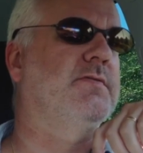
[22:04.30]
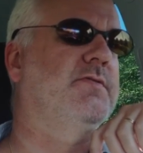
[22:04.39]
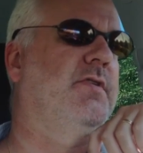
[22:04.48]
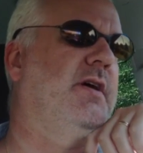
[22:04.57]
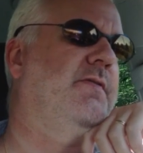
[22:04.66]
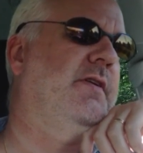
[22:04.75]
of
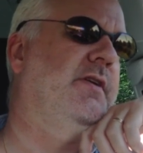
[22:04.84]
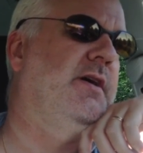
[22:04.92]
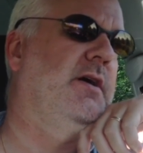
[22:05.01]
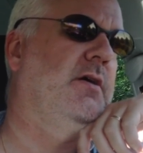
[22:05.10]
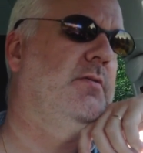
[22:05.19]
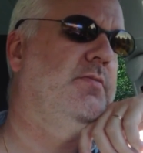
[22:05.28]
traffic
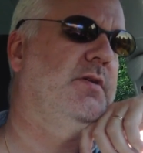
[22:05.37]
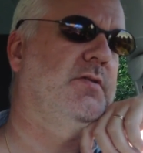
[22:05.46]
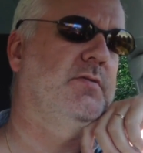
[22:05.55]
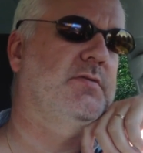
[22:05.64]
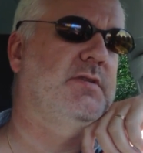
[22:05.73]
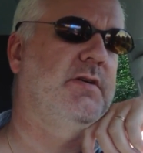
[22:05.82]
now
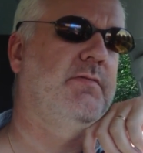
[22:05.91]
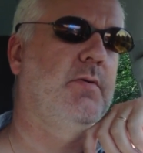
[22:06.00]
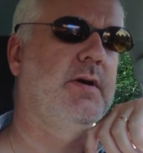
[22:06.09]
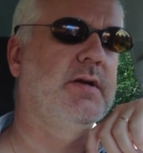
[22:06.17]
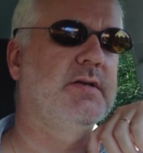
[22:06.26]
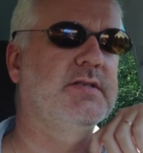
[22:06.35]
because
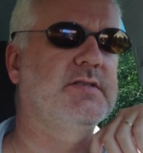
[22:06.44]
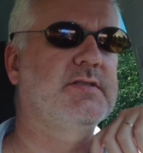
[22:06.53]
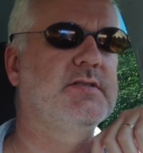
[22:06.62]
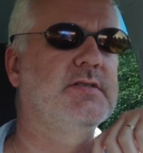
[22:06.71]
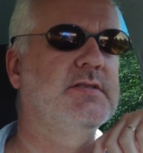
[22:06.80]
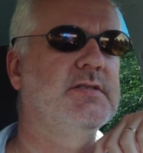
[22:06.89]
everyone
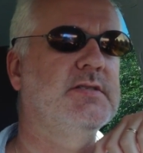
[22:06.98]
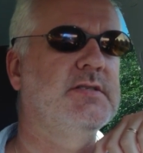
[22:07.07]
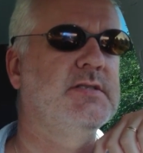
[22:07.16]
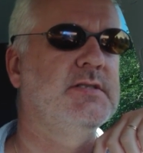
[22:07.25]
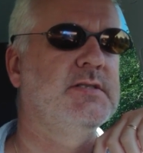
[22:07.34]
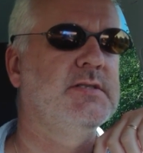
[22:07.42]
is
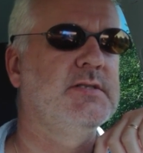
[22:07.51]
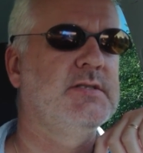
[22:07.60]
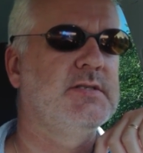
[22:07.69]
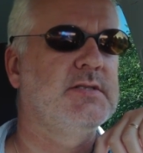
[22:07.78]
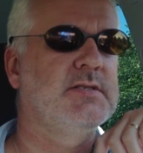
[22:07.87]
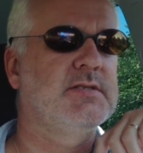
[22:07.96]

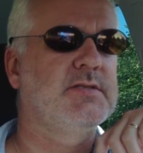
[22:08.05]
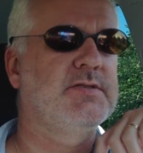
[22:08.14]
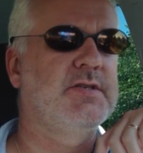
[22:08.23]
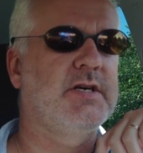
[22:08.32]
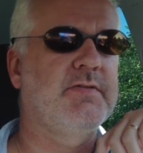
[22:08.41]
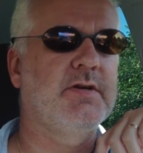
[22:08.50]

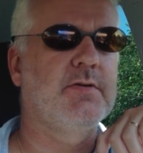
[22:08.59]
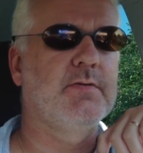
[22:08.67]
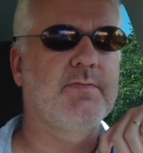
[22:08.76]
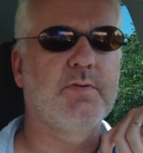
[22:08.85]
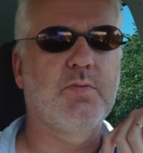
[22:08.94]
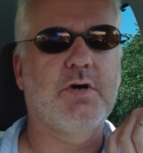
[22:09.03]
driving
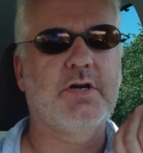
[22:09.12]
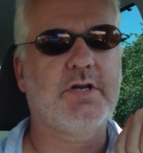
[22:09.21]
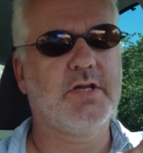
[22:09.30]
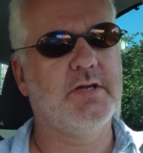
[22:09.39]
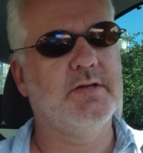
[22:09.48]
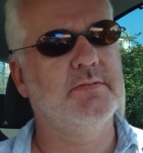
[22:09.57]
home from
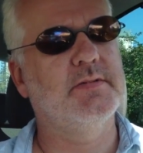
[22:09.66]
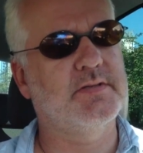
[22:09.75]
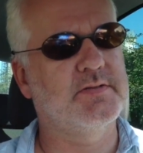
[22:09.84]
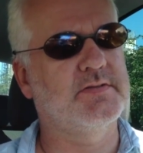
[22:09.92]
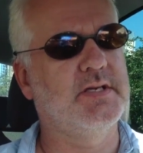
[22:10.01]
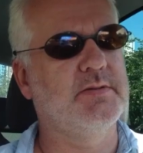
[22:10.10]
work at
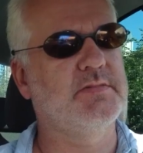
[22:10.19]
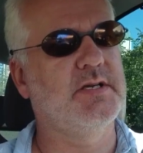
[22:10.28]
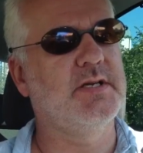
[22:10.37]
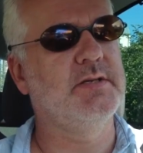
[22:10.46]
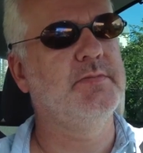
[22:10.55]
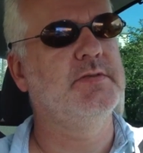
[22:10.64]
the same
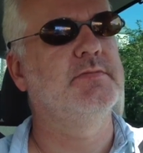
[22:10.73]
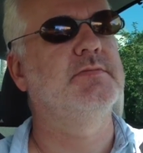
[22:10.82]
time.